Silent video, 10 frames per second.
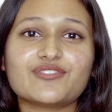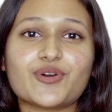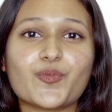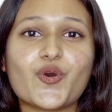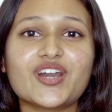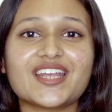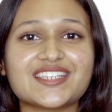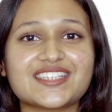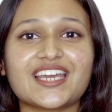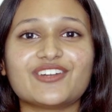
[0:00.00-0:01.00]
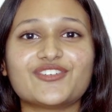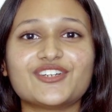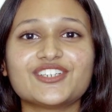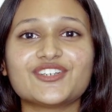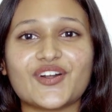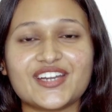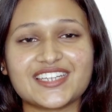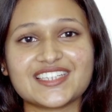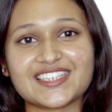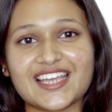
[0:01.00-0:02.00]
for more insightful
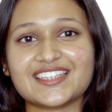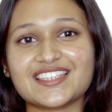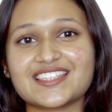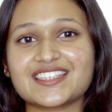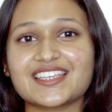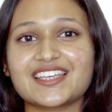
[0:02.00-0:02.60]
contents like this.